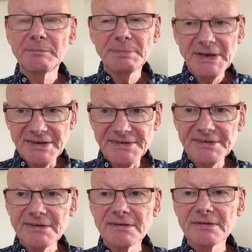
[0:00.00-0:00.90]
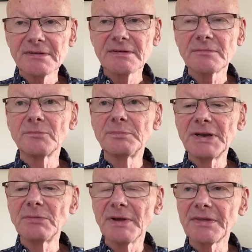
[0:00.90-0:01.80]
Peace
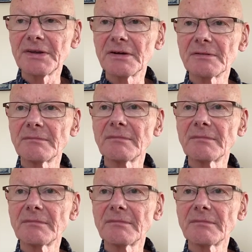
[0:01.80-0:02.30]
be with you.